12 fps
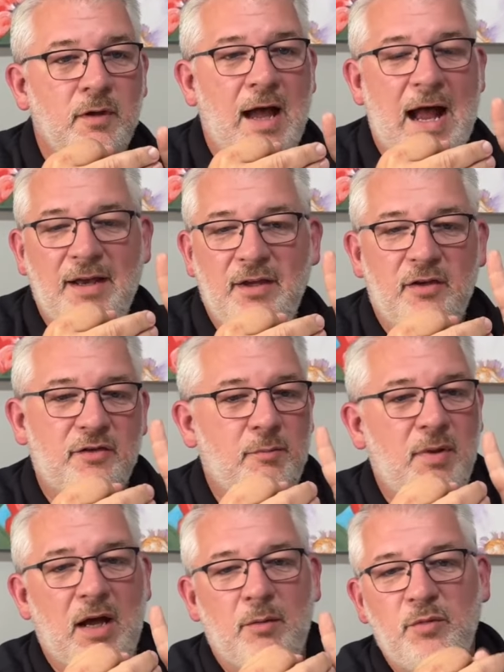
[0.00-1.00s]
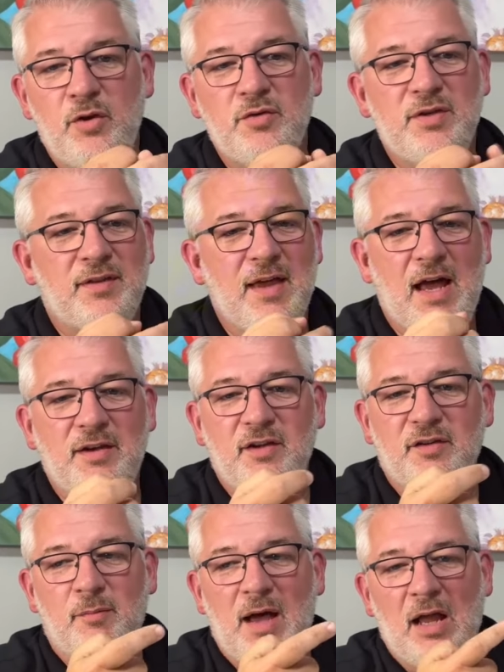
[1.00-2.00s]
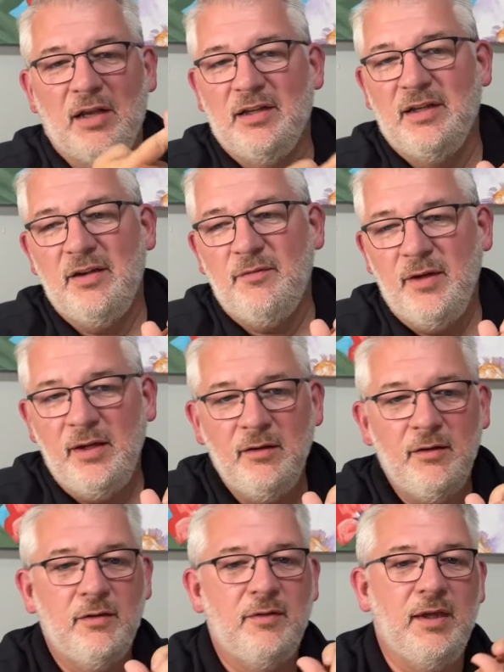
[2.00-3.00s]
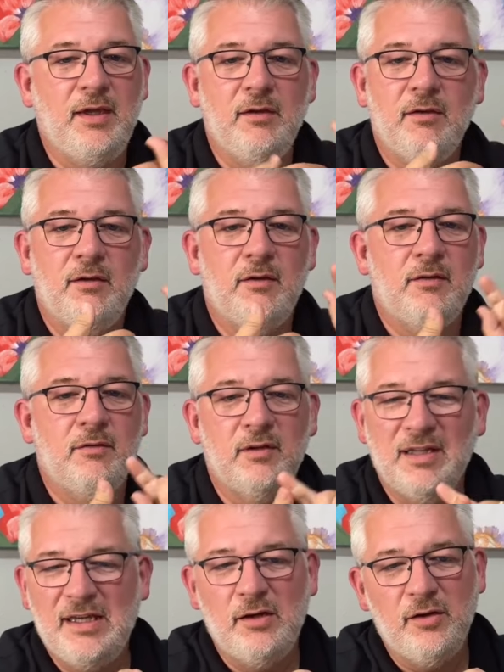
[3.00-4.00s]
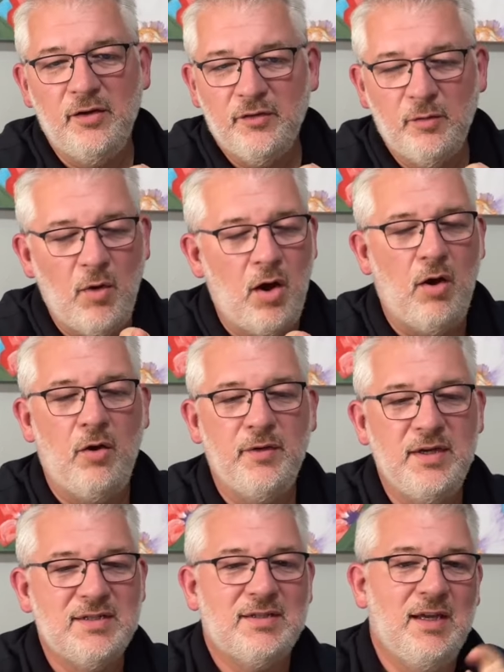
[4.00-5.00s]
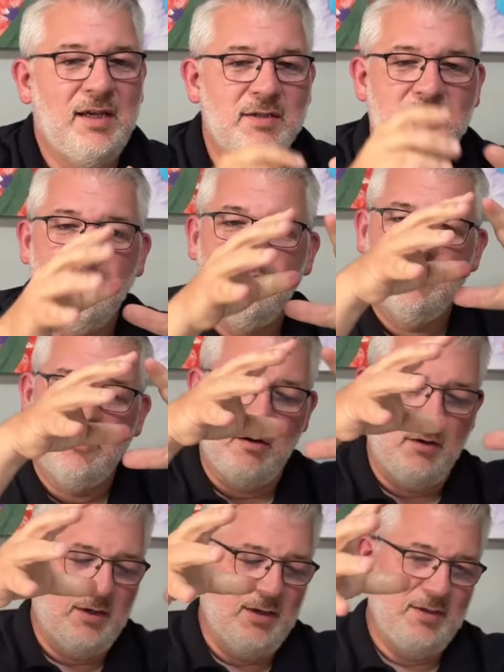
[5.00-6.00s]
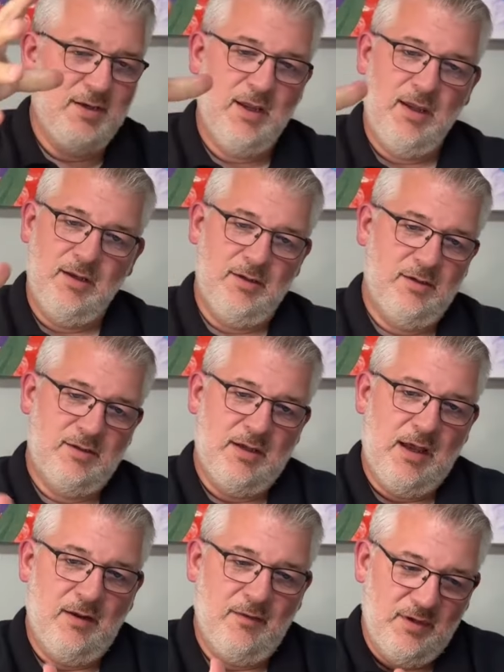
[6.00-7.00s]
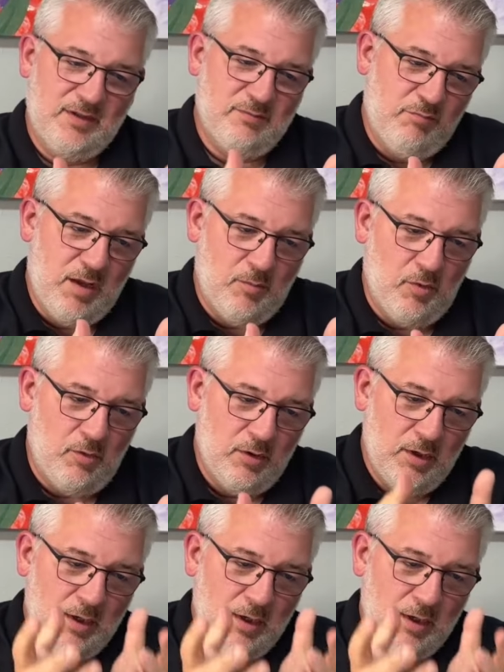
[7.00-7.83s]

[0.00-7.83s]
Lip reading: ideas about music, the ideas about living, the legalism, all these things are contained inside of this bubble